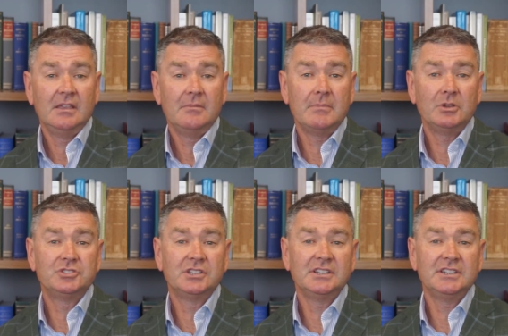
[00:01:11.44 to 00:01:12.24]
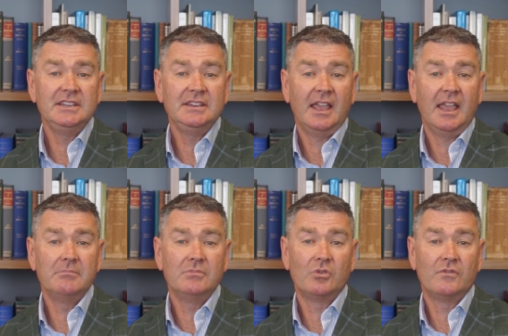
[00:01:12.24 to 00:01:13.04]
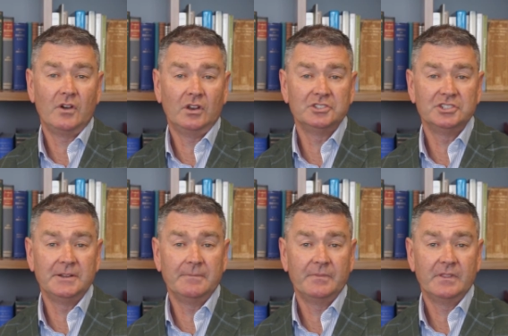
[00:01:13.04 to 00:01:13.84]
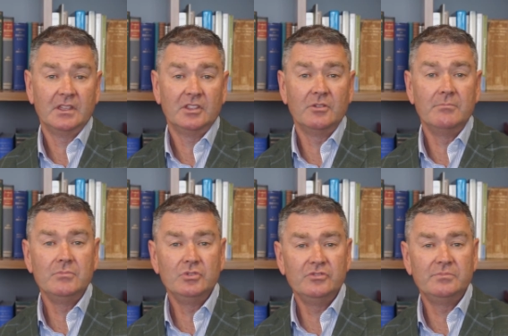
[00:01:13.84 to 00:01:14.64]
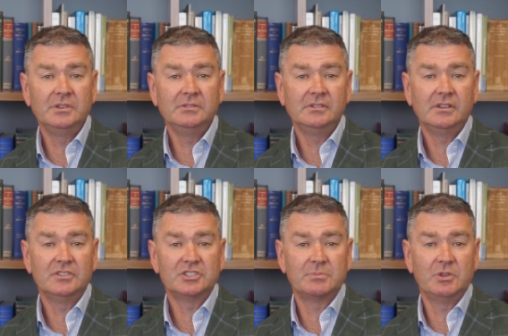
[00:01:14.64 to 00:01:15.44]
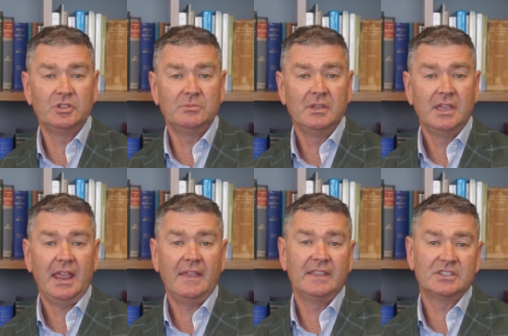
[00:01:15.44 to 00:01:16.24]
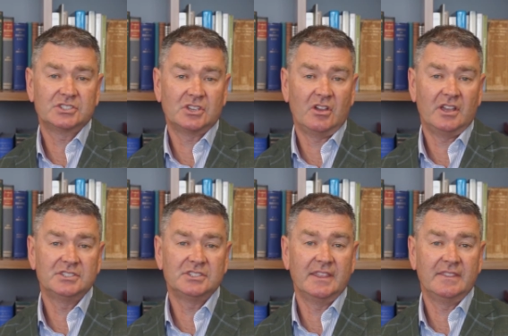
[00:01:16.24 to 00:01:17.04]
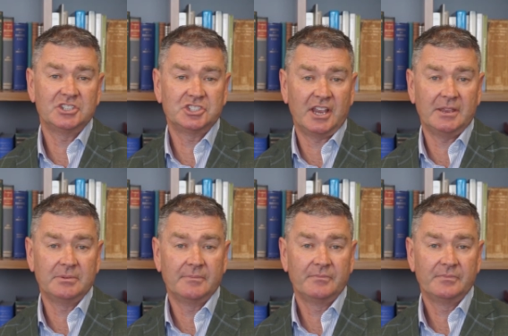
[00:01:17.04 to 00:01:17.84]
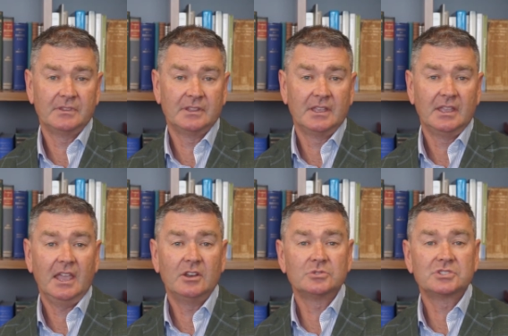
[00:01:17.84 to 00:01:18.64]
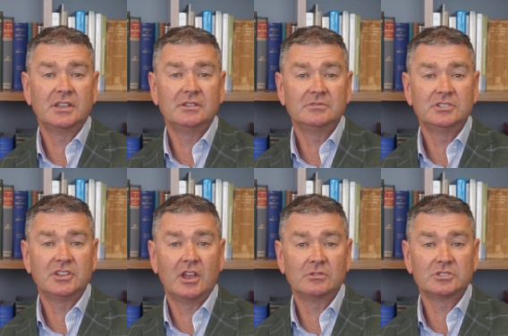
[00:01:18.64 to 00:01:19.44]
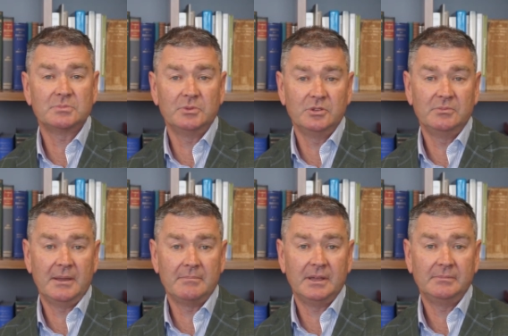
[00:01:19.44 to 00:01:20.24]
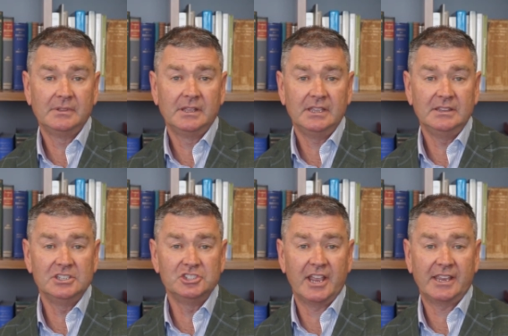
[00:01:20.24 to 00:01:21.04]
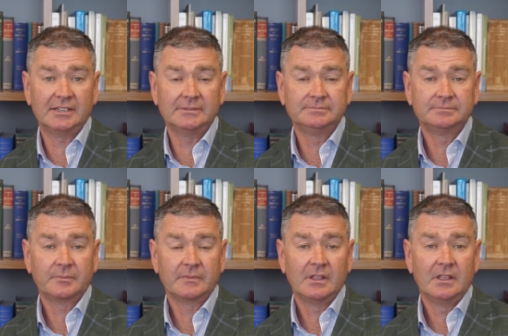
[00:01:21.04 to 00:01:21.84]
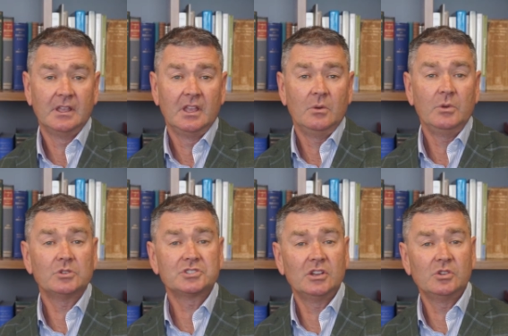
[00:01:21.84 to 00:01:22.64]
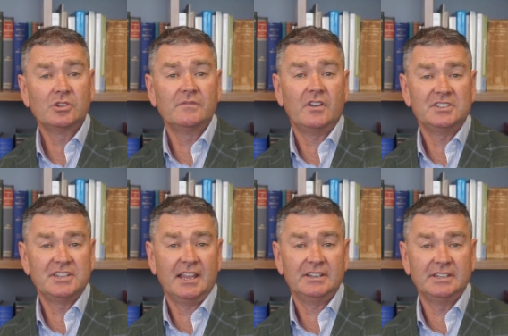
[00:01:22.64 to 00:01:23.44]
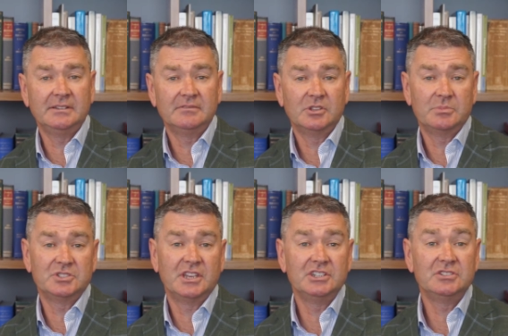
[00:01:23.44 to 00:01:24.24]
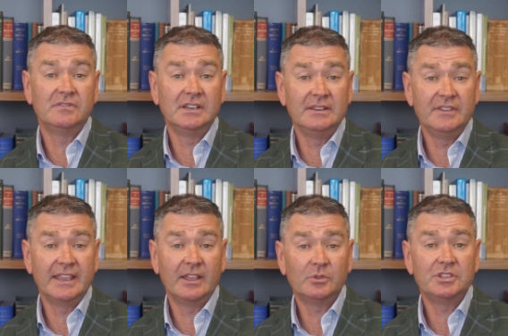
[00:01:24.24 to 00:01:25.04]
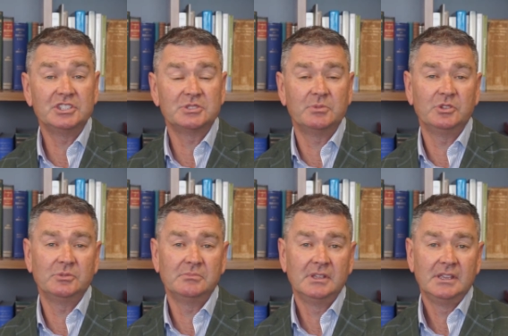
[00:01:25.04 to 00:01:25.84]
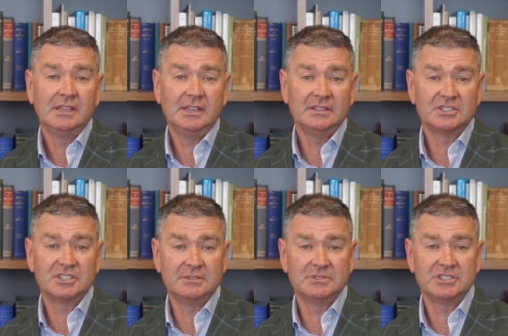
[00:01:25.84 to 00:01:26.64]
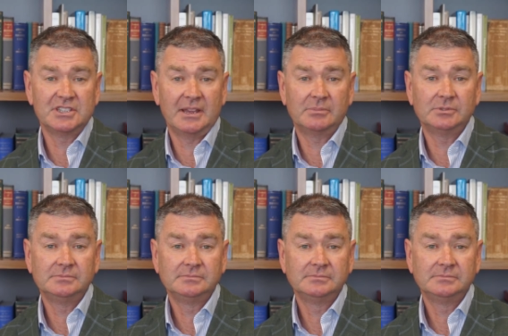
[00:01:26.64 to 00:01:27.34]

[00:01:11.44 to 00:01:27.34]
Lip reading: Motility and morphology, the movement of the sperm and their size and their shape. And also the total sperm number in the ejaculate. We also look at vitality, the percentage of living healthy sperm in the semen sample.